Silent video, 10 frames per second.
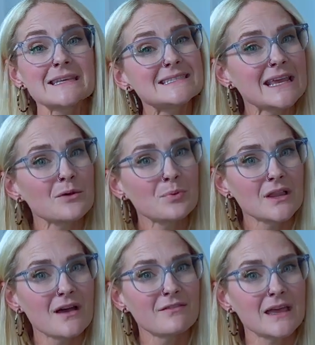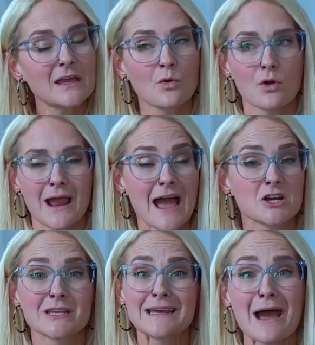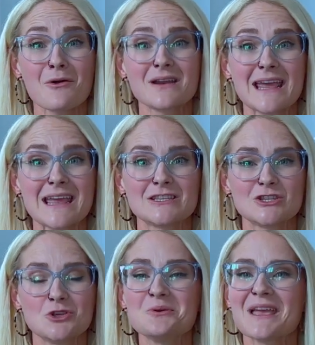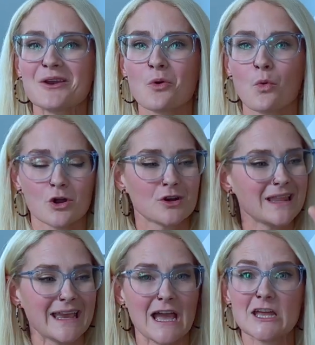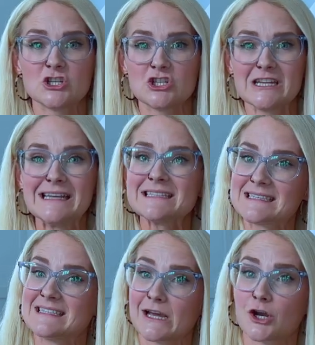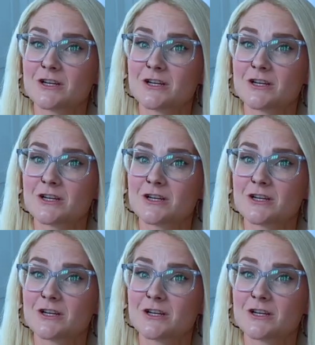a sample of it, or actually nowadays you can order like a sheet sticker